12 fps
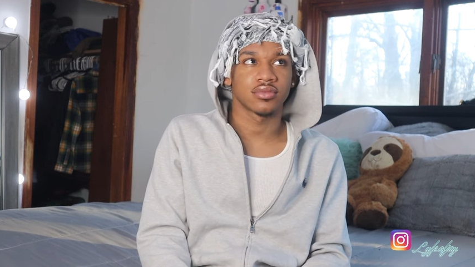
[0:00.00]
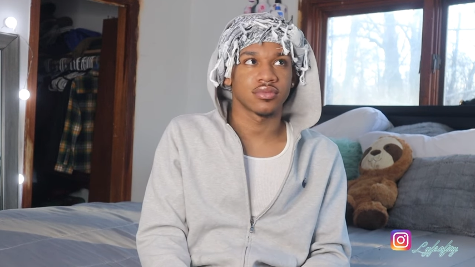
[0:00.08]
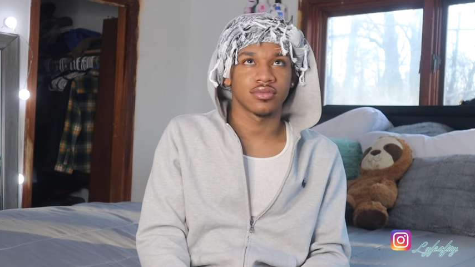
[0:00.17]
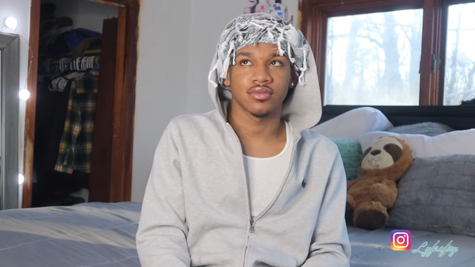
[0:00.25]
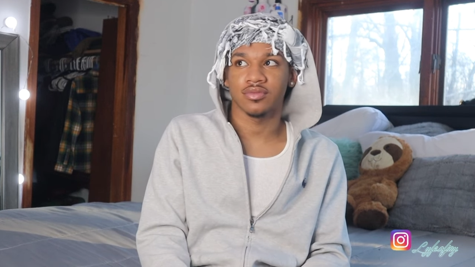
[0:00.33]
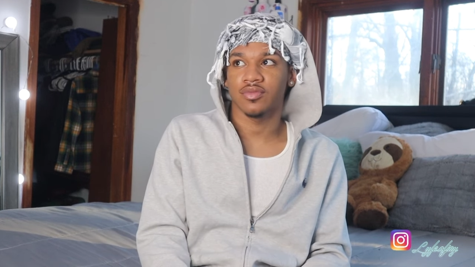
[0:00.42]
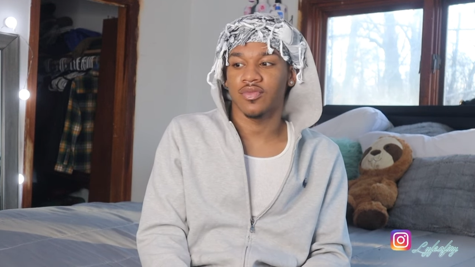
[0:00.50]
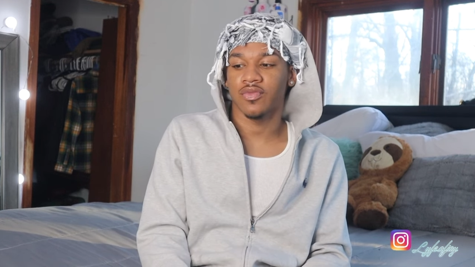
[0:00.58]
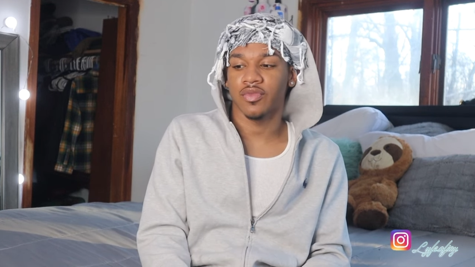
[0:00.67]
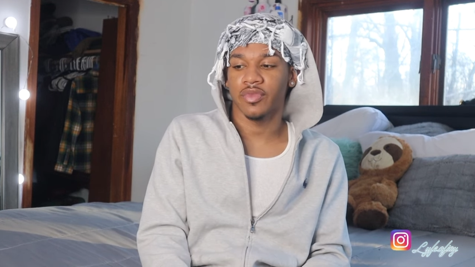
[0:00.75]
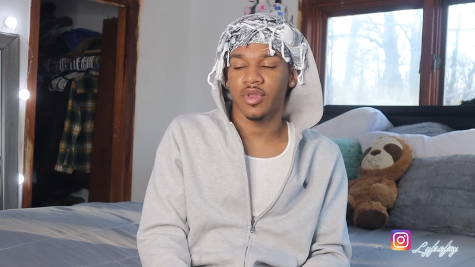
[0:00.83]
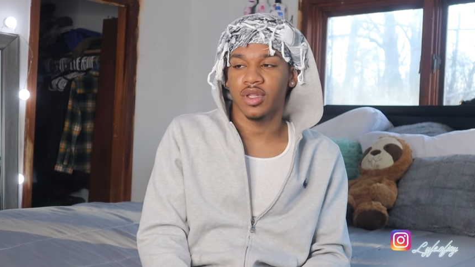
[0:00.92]

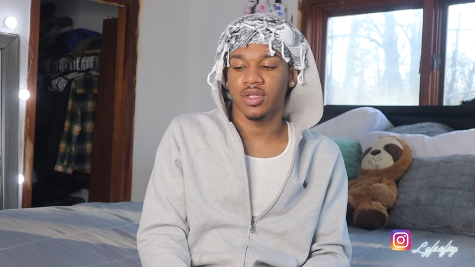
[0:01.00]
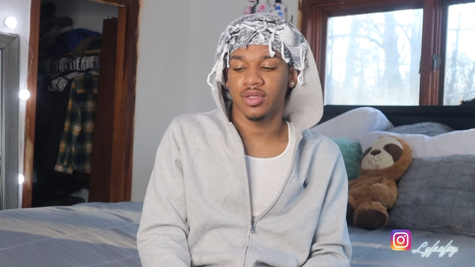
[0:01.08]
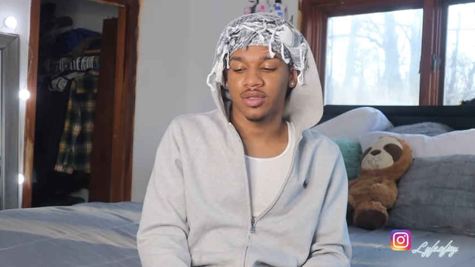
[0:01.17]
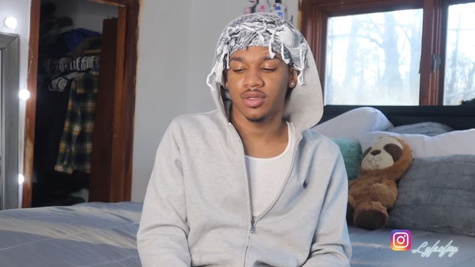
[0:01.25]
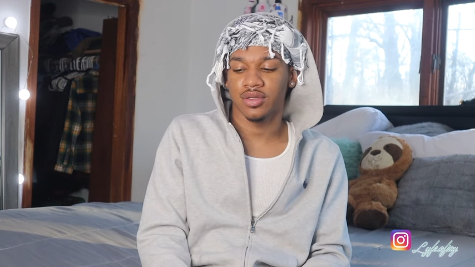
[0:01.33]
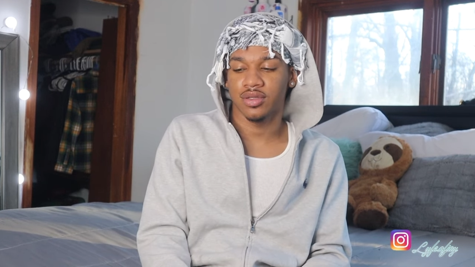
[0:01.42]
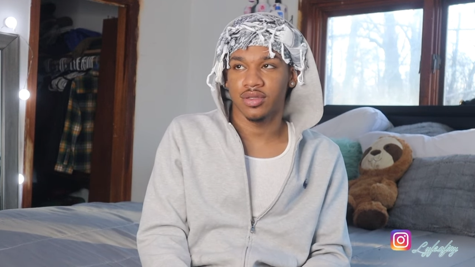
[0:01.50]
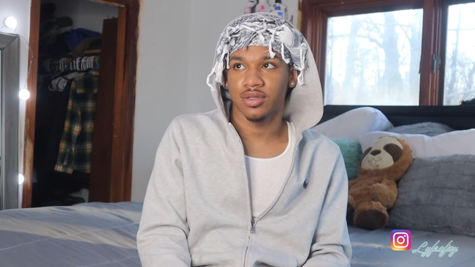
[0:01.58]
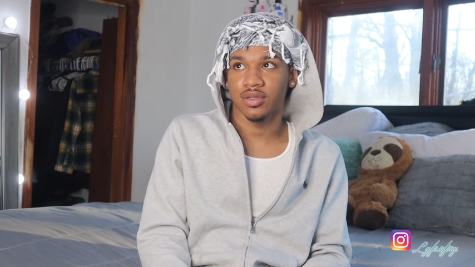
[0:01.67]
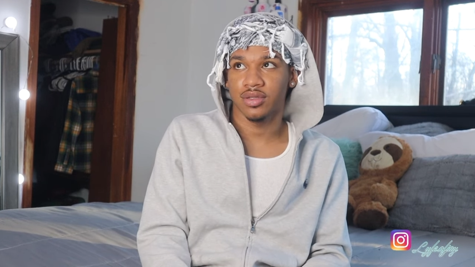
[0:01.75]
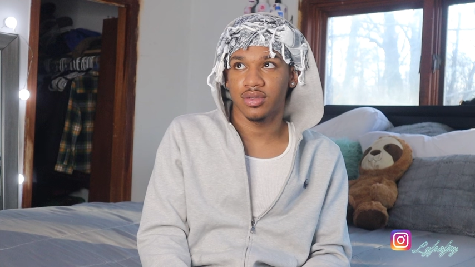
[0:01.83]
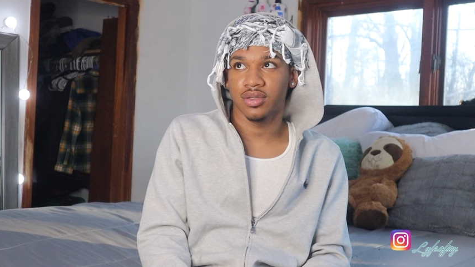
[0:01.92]

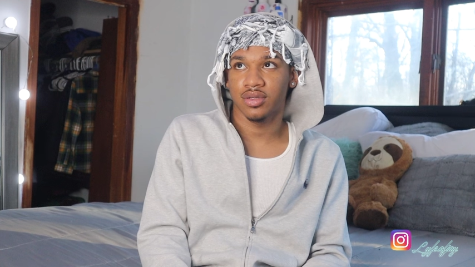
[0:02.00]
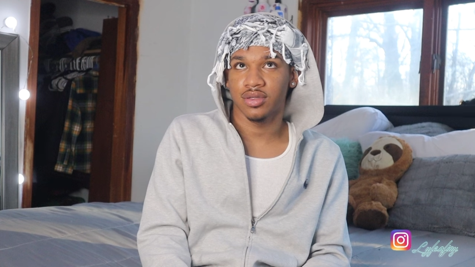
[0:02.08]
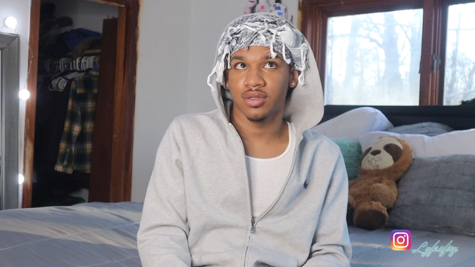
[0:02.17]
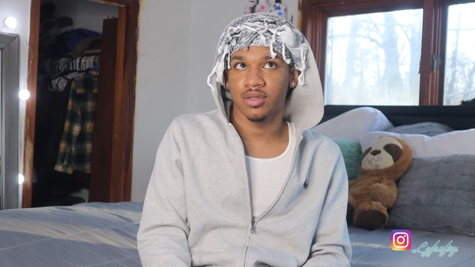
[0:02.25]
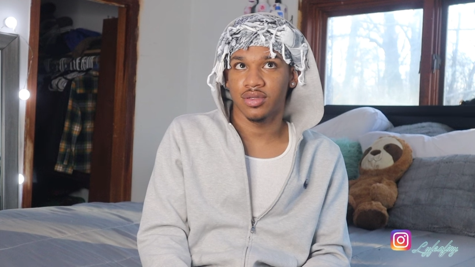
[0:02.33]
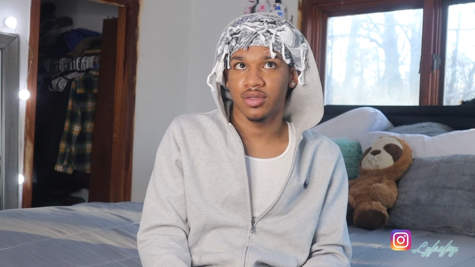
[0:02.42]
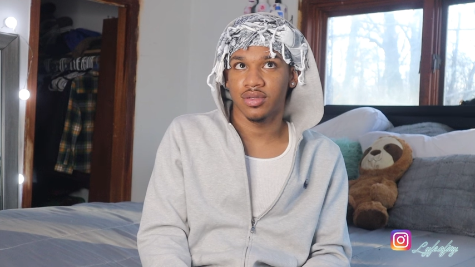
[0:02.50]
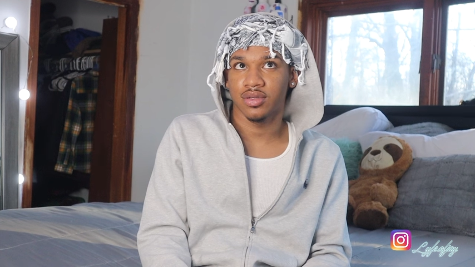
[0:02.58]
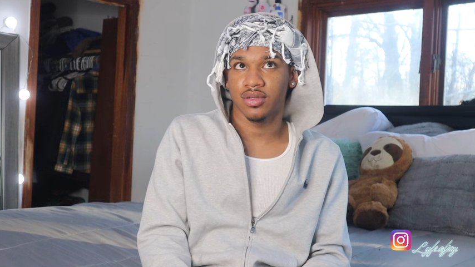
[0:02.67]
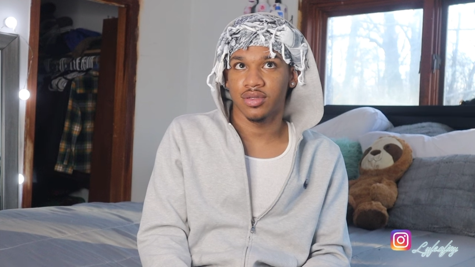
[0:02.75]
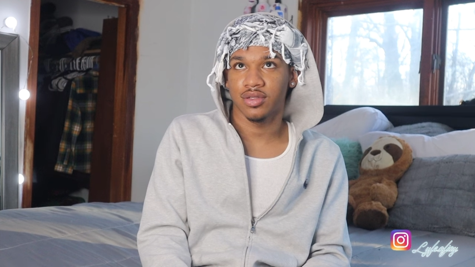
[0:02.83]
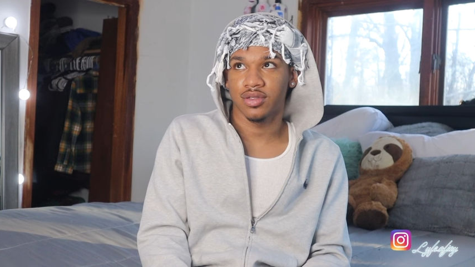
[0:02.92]

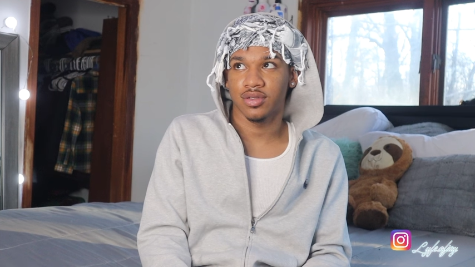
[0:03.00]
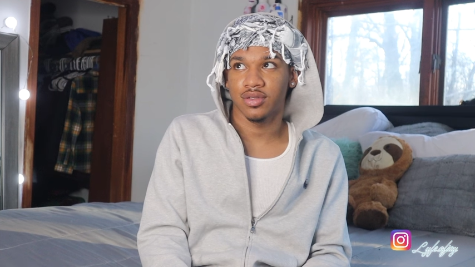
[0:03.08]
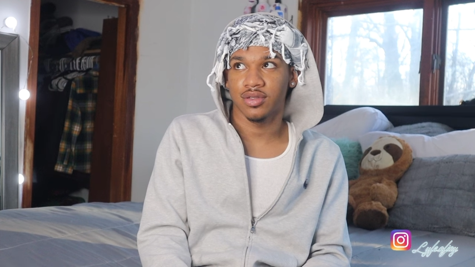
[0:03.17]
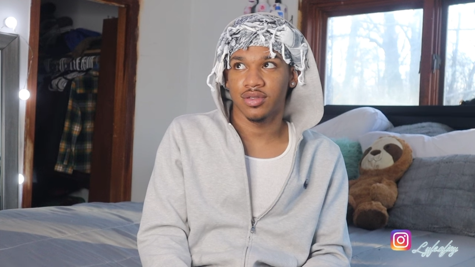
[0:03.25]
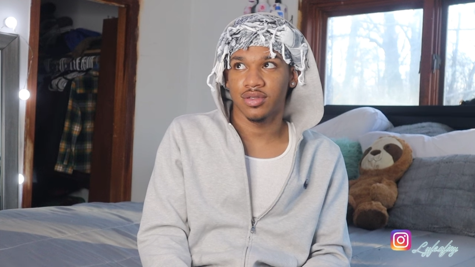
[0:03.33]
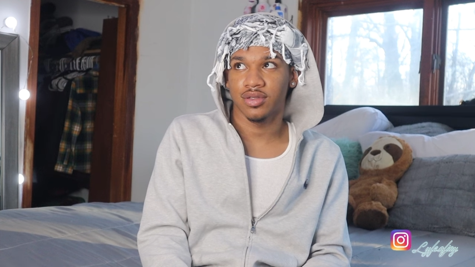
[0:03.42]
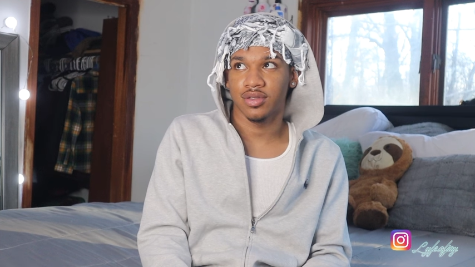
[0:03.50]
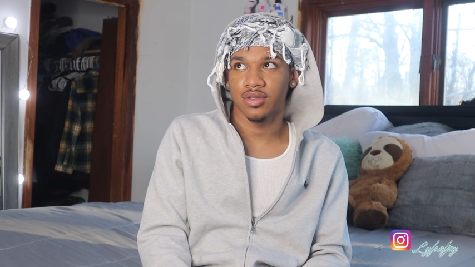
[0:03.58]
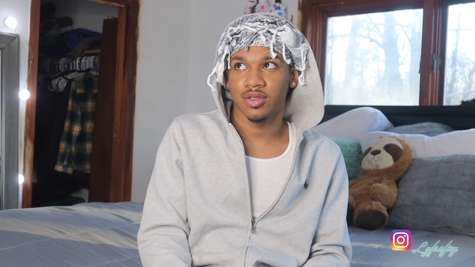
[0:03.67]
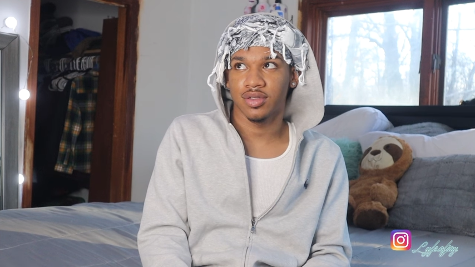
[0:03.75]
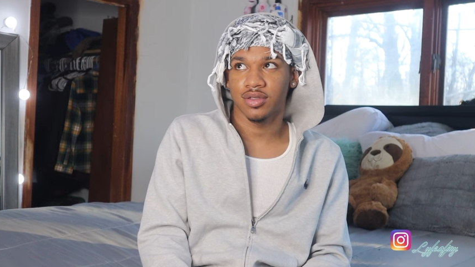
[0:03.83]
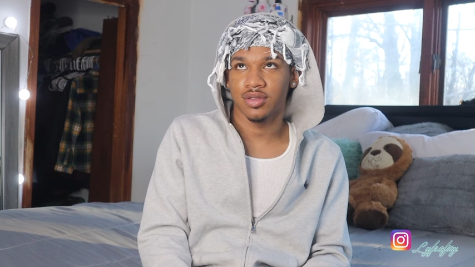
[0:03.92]

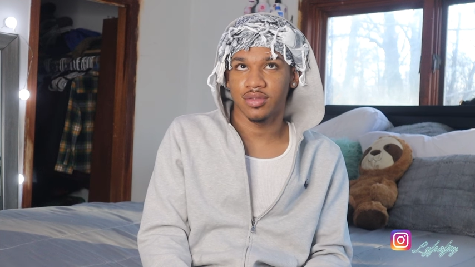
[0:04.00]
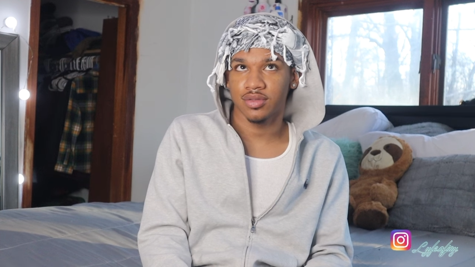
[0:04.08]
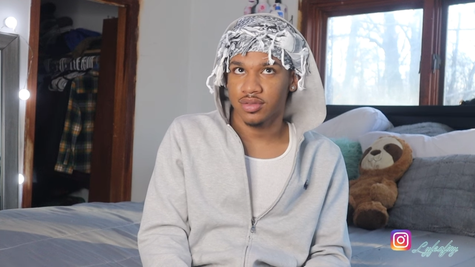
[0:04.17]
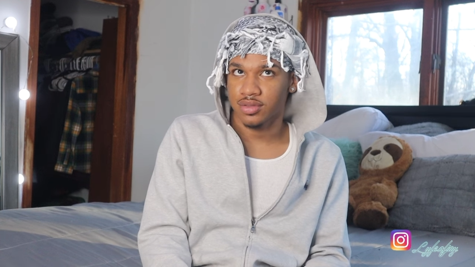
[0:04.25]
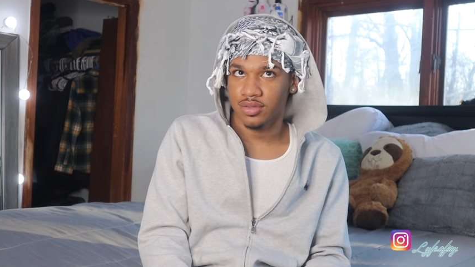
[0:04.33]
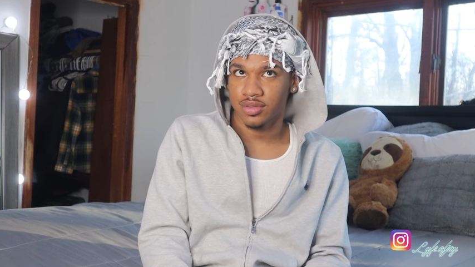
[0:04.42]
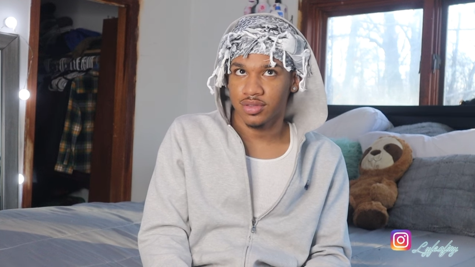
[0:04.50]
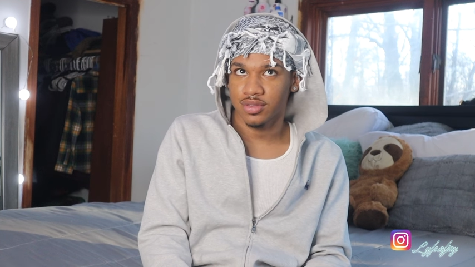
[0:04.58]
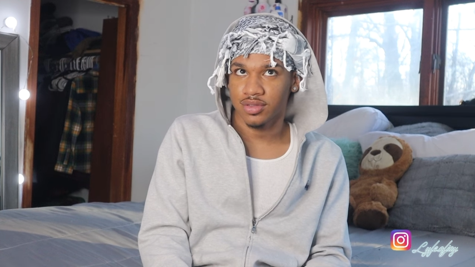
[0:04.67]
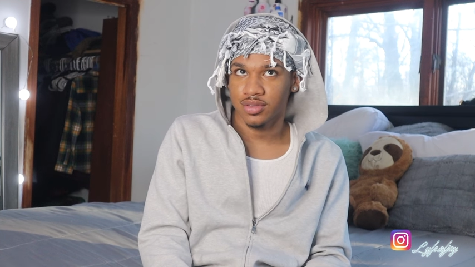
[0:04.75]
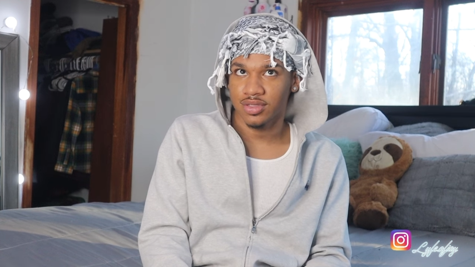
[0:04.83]
No one is speaking in this clip.